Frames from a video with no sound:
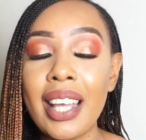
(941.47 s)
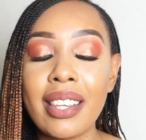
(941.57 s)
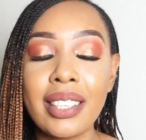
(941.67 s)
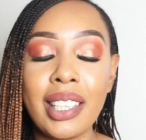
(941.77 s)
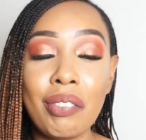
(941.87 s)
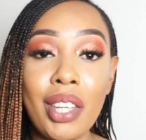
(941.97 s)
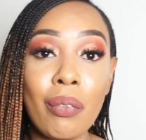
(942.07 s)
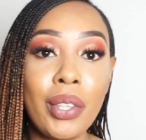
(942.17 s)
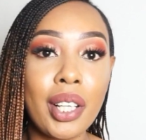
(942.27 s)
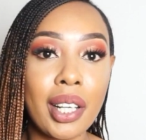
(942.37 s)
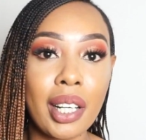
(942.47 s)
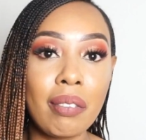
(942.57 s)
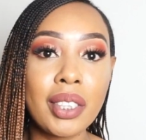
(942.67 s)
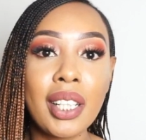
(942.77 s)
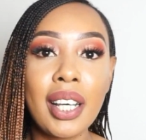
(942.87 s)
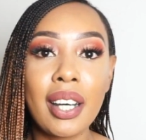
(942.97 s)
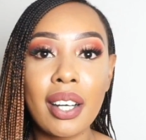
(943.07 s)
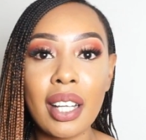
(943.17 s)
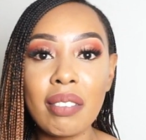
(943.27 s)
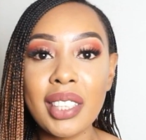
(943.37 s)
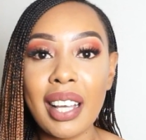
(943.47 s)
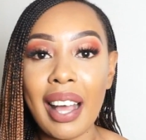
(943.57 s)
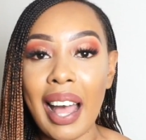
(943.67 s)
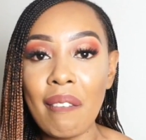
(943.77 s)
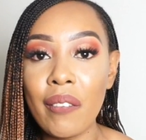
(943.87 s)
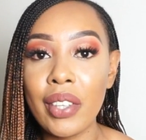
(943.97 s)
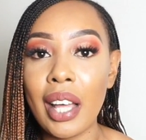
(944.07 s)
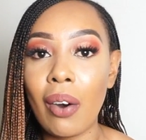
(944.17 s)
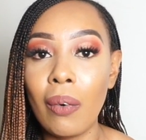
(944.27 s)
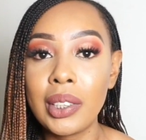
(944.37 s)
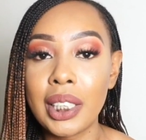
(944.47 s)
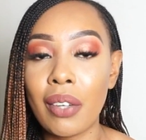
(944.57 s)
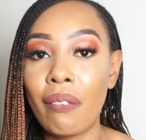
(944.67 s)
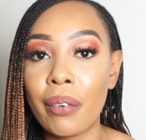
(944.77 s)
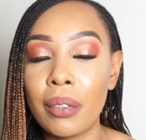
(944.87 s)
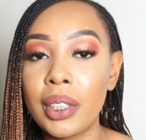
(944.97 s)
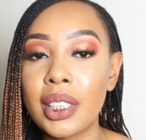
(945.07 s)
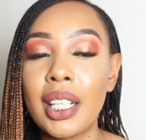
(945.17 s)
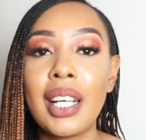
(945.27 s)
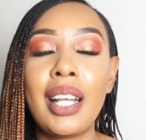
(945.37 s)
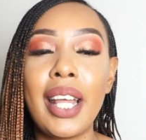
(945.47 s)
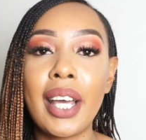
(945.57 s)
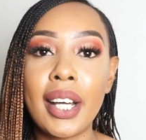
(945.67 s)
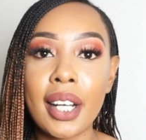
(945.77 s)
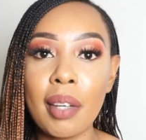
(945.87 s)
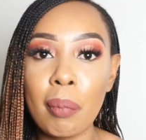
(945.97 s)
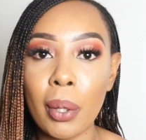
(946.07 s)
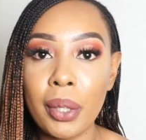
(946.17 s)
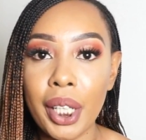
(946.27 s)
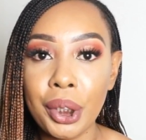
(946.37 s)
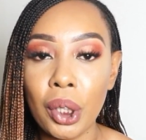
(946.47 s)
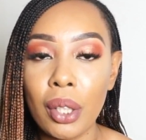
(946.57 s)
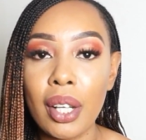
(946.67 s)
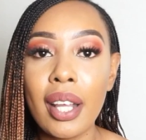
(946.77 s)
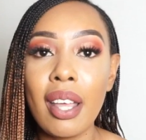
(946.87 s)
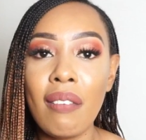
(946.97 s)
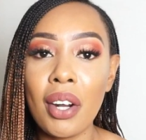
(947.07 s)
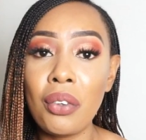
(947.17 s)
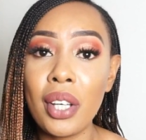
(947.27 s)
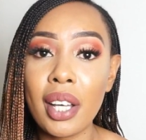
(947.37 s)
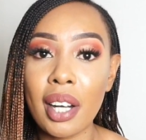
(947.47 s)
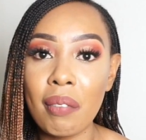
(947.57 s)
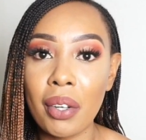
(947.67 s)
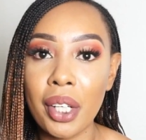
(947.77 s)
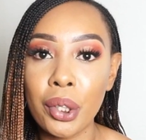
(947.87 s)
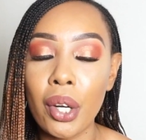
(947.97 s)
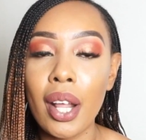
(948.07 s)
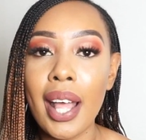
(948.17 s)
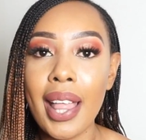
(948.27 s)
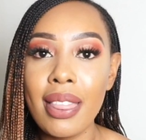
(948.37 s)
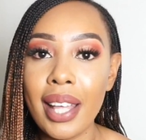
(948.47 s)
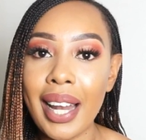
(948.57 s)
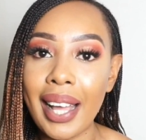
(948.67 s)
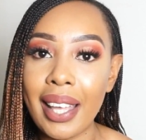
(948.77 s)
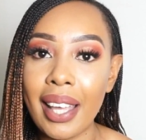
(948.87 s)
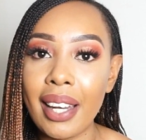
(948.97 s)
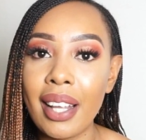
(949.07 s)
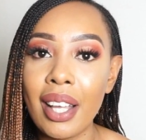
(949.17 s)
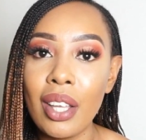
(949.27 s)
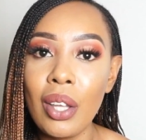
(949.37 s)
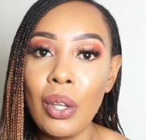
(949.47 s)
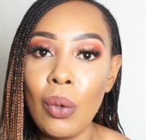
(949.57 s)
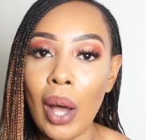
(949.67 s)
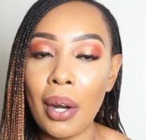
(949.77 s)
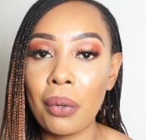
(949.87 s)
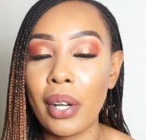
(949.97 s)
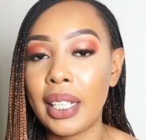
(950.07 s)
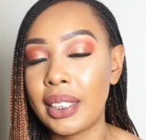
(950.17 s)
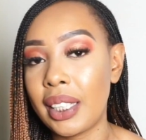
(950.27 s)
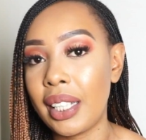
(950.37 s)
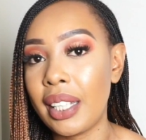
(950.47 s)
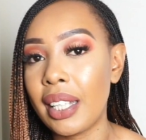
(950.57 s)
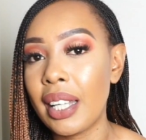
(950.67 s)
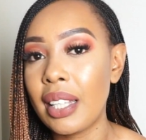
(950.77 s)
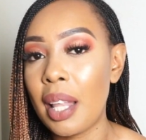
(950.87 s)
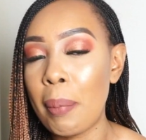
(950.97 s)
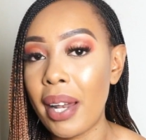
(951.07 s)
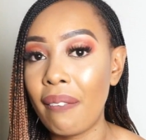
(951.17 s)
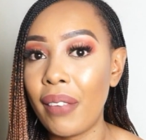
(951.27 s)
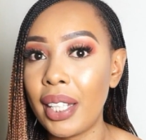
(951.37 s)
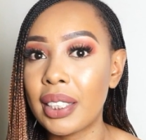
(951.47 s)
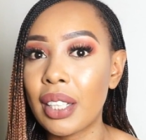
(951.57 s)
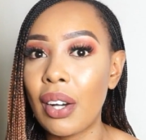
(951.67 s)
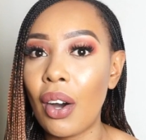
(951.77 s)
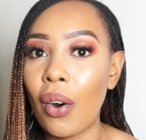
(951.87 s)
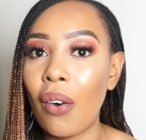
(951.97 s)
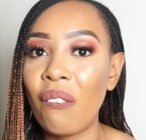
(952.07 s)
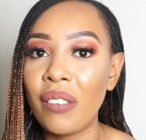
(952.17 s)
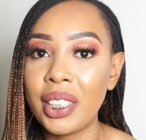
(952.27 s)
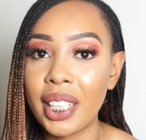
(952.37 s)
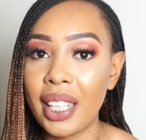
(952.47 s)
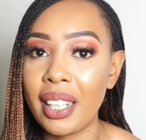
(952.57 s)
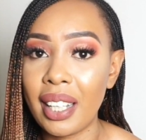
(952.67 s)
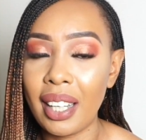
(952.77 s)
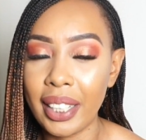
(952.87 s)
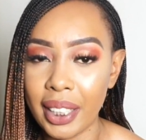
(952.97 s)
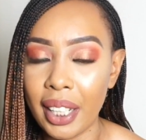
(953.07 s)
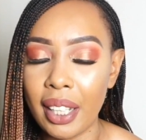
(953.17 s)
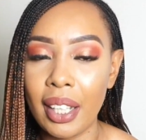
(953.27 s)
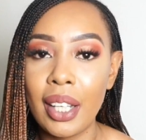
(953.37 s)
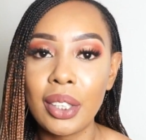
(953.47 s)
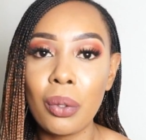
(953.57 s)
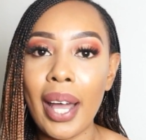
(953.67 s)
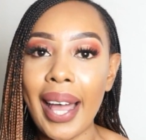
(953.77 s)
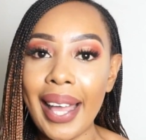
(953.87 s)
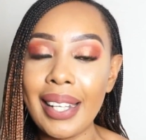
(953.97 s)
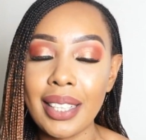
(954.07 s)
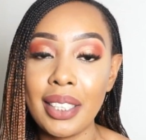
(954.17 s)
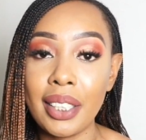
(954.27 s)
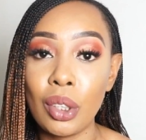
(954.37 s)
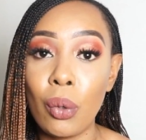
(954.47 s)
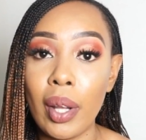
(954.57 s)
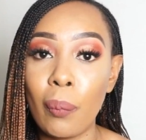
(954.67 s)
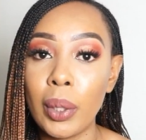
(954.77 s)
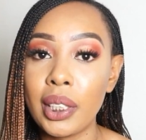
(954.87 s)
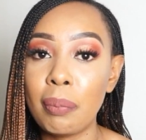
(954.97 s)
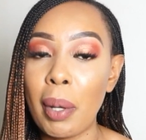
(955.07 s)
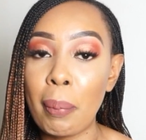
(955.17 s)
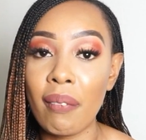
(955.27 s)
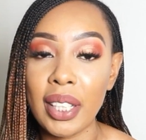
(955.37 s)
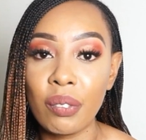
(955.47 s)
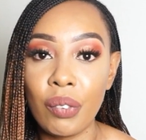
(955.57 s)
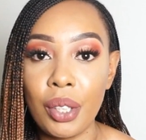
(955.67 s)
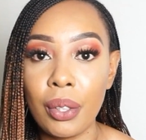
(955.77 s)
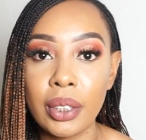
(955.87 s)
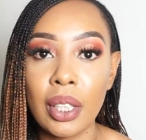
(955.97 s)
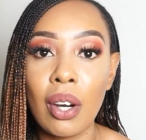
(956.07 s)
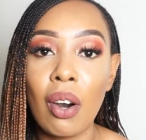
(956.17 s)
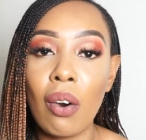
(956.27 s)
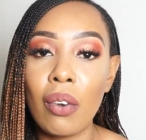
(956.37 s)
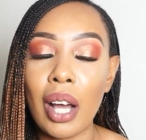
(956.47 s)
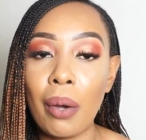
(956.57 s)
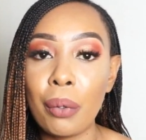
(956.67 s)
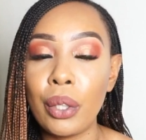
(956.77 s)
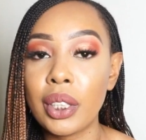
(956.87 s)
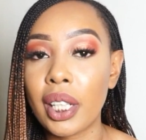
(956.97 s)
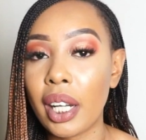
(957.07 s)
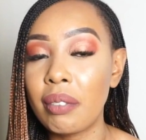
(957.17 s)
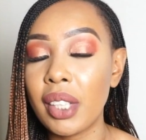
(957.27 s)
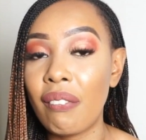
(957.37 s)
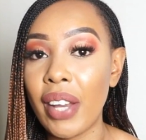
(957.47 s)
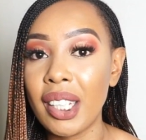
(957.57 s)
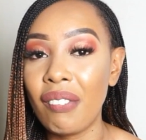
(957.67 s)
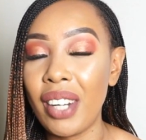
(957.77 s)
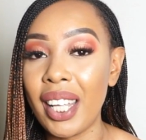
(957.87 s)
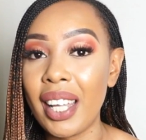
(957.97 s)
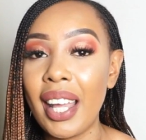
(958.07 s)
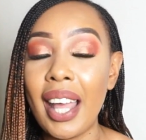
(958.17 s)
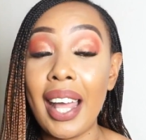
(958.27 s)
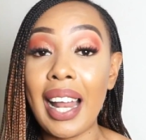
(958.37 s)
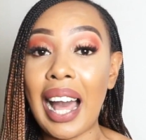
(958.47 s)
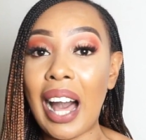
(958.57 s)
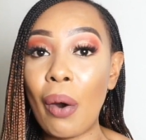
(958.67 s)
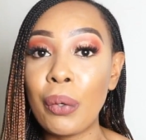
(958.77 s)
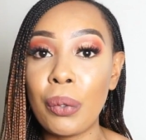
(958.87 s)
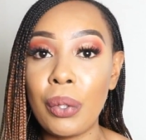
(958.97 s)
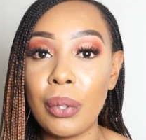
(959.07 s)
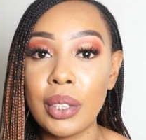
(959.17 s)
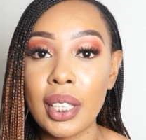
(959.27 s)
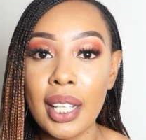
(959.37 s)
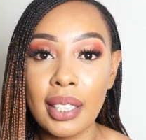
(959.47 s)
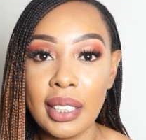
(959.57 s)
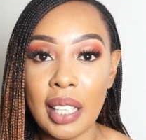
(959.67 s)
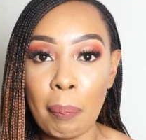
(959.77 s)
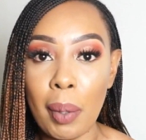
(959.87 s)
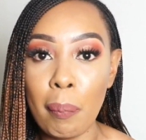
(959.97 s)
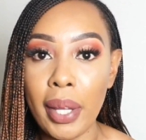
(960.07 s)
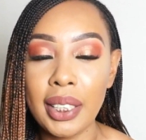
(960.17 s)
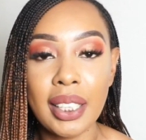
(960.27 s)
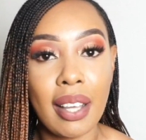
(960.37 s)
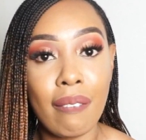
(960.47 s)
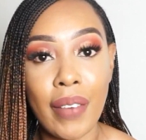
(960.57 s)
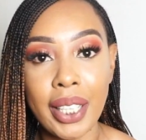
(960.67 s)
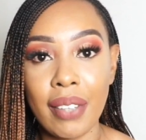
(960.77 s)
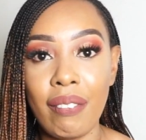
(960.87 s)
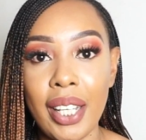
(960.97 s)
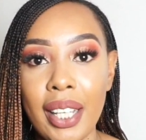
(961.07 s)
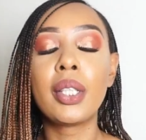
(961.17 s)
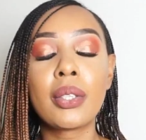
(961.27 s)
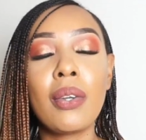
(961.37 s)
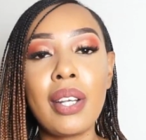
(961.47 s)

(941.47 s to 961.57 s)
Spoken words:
The same thing with creams. Creams come with their own set of rules, like cream rotation. If you're not doing cream rotation, then again you are not gonna see the benefits of skin lightening. So I highly suggest you go and watch my previous videos on how to use creams effectively and how to use the supplements effectively. So